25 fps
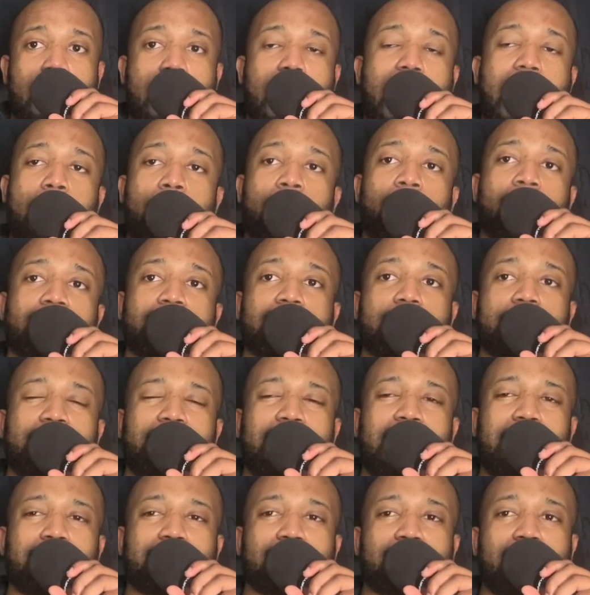I want us to be
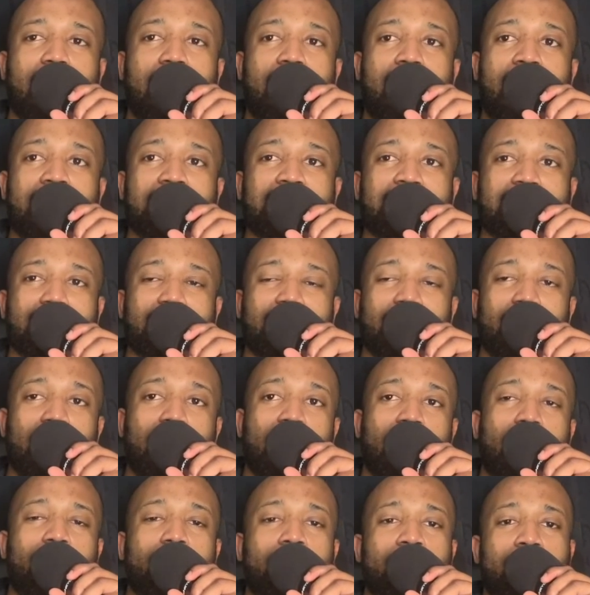able to answer
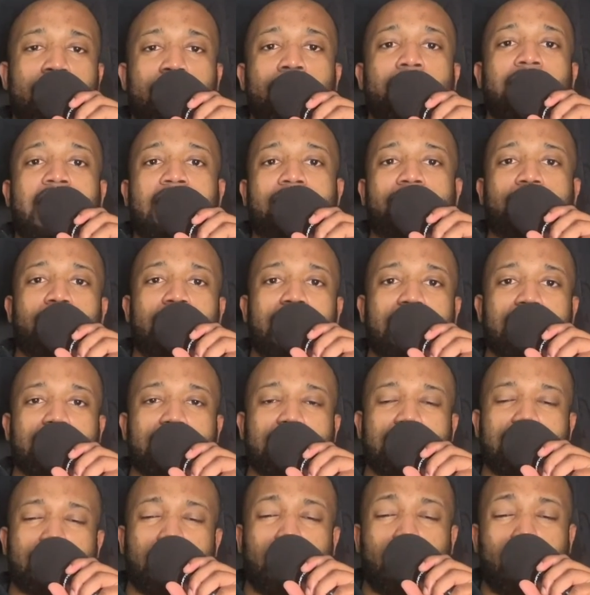real life
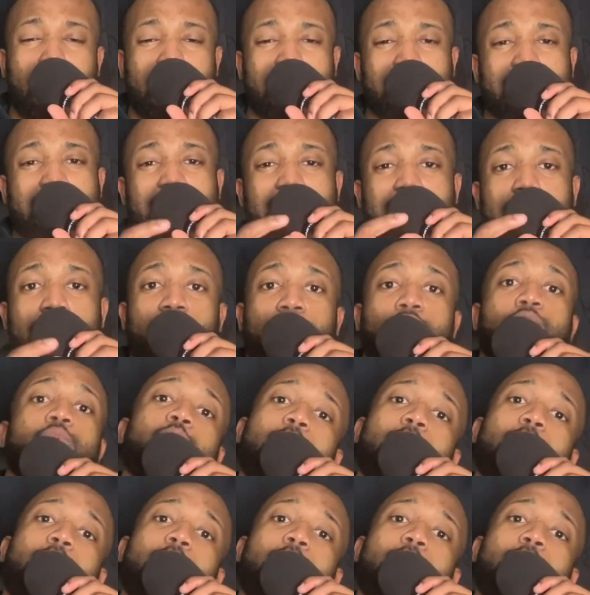questions that you